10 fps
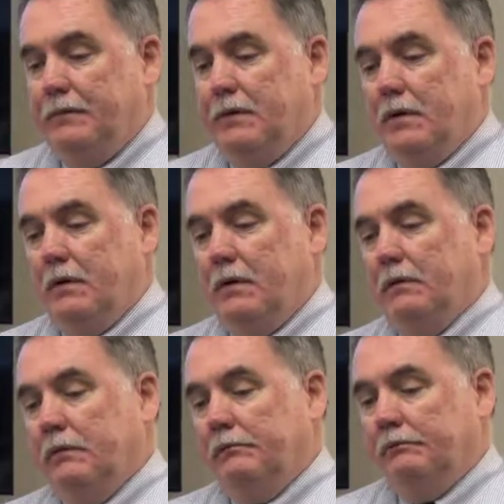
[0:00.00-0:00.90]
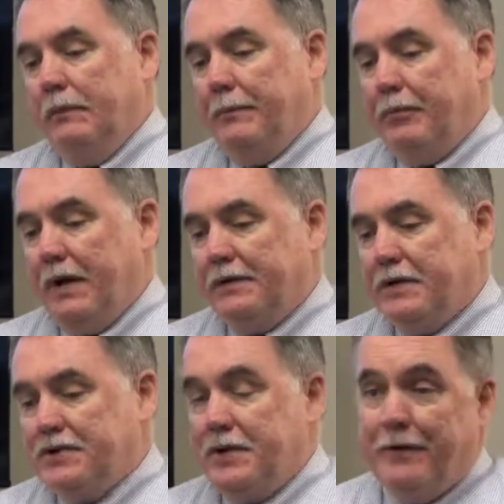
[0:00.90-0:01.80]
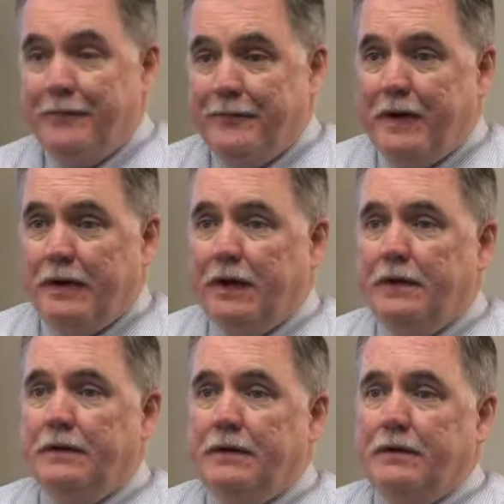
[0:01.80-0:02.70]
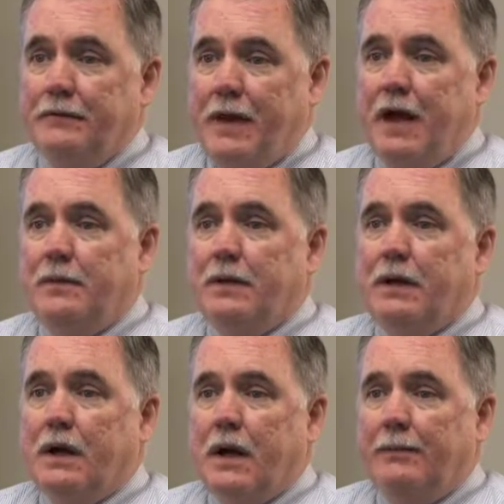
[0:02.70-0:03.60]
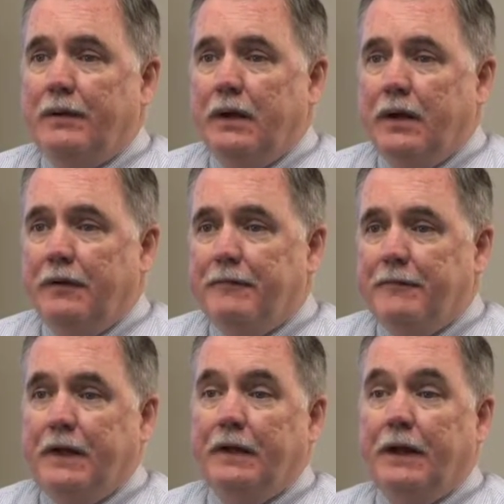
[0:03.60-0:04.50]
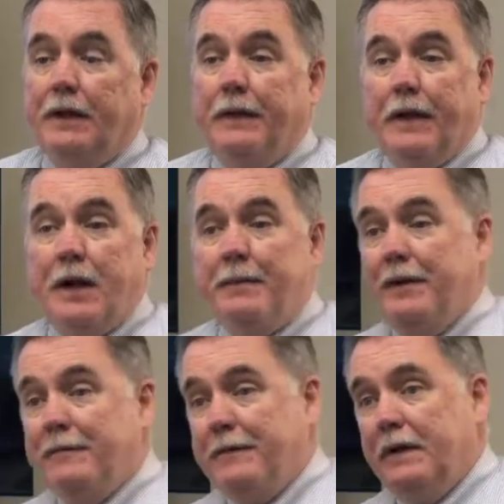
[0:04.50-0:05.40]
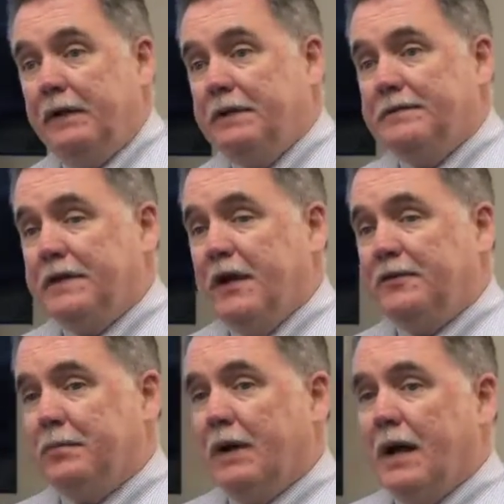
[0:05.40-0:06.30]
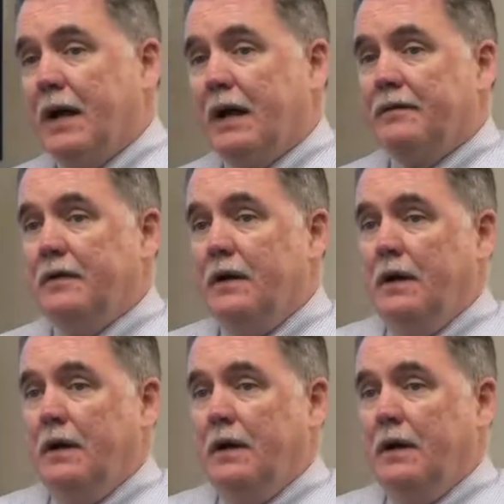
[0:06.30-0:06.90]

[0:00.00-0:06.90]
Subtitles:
you're a practitioner in Finland and you're valuing a company in Finland, and the company in Finland sells product